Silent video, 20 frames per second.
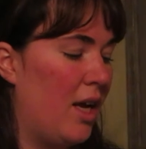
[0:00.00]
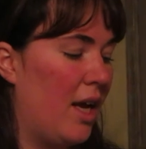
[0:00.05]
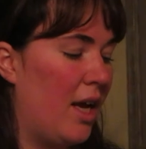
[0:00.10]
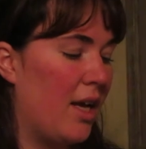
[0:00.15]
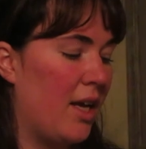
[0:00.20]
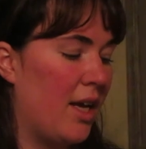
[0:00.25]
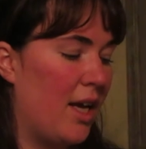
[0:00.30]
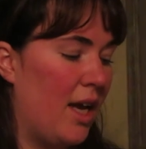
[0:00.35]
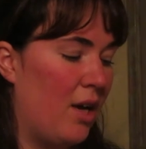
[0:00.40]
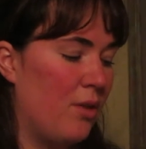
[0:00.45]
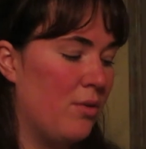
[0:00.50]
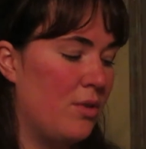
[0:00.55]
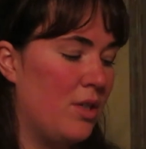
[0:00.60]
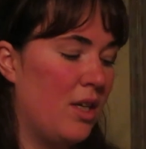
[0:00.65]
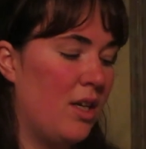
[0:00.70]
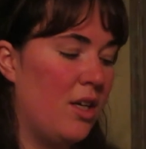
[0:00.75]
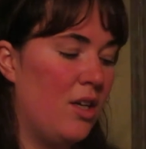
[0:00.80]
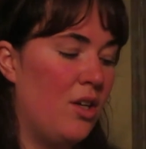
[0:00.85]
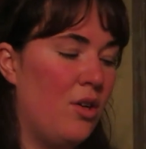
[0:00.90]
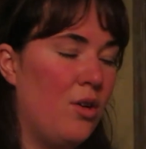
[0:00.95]
and
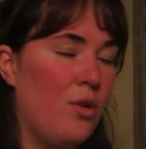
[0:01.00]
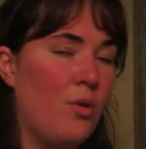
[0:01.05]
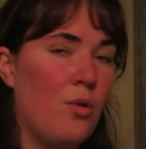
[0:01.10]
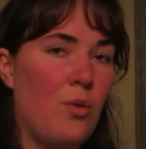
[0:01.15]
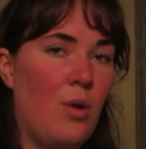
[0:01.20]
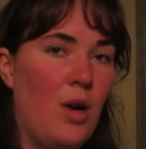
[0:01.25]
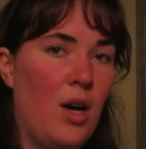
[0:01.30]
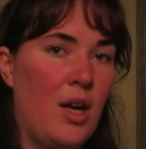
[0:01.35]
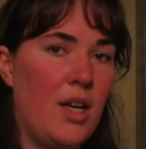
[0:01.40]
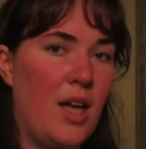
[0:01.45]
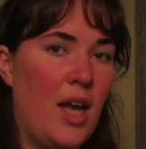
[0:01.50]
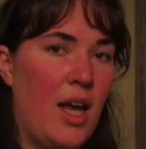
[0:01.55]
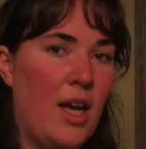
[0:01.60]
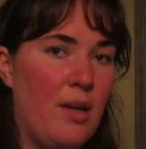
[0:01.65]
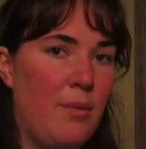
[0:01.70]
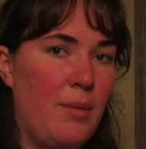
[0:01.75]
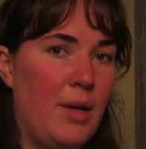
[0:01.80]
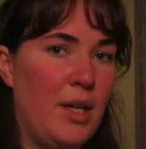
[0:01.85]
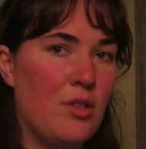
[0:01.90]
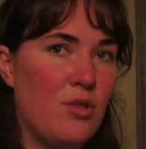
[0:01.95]
counting coup on
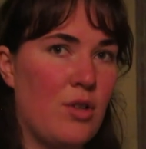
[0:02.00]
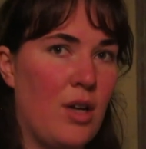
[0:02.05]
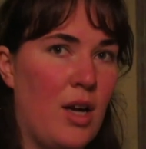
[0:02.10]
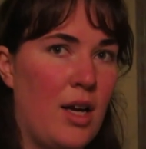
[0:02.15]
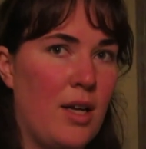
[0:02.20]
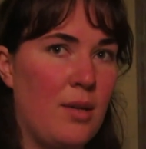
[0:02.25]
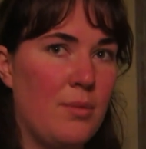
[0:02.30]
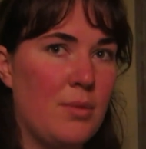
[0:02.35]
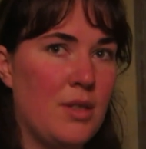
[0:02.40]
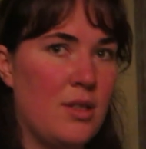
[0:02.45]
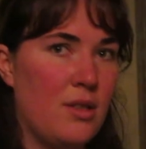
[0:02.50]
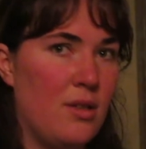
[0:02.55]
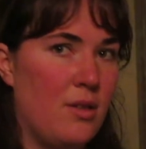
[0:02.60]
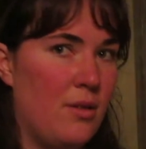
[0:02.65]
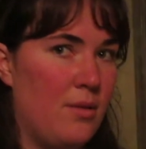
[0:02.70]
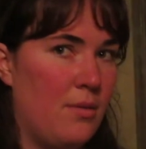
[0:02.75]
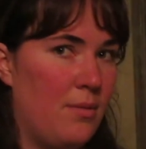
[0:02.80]
enemy tribes.